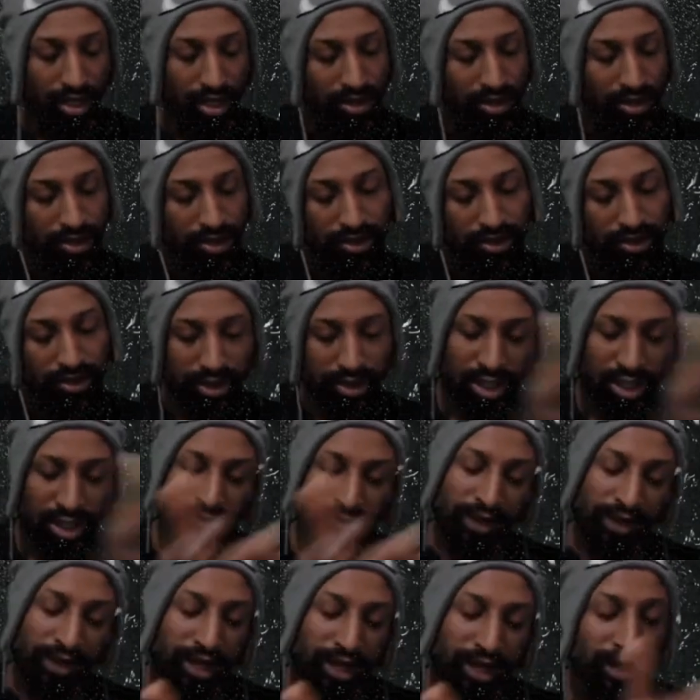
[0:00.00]
So the
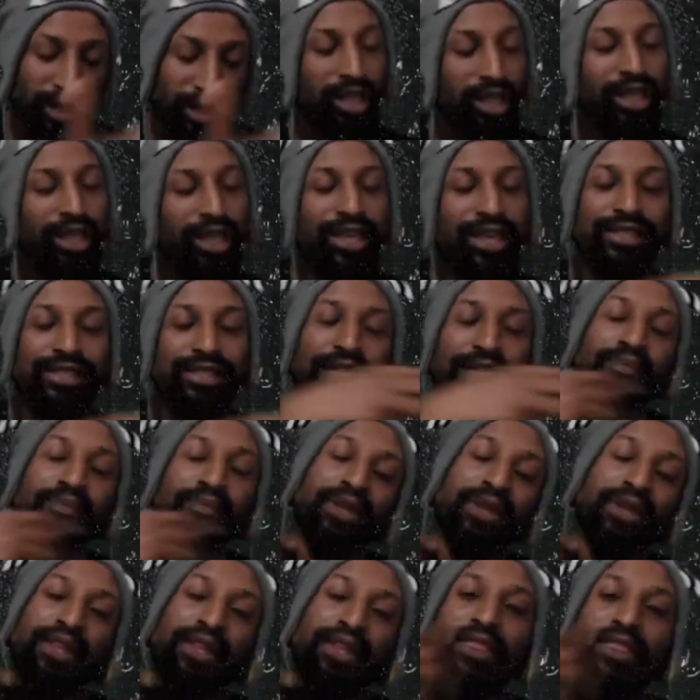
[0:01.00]
certificate is
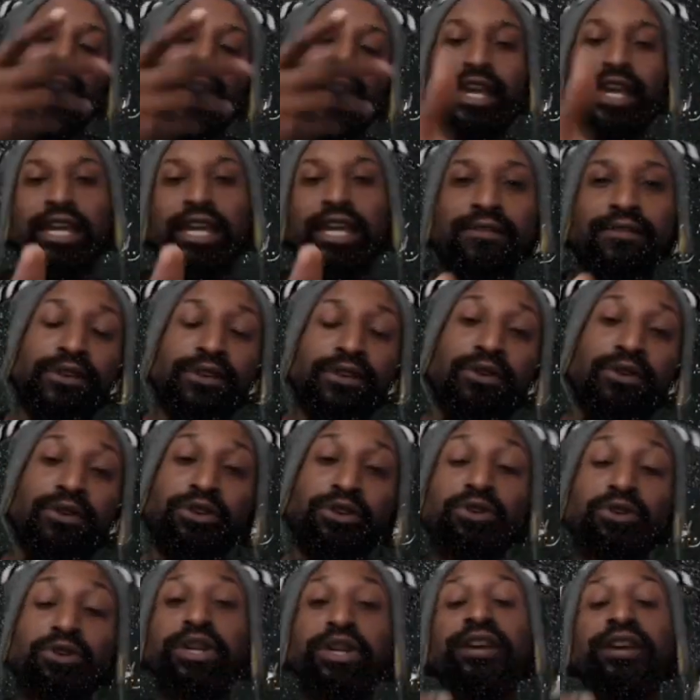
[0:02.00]
something they give you.
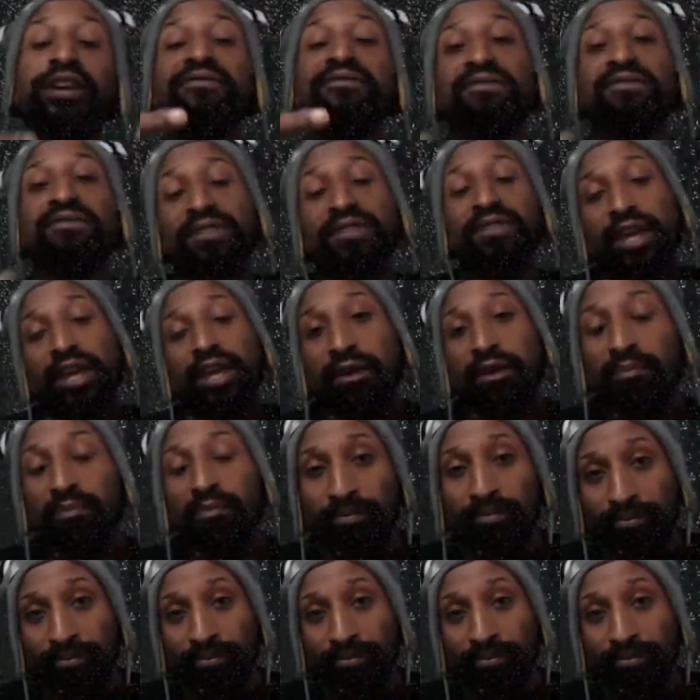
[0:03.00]
You give them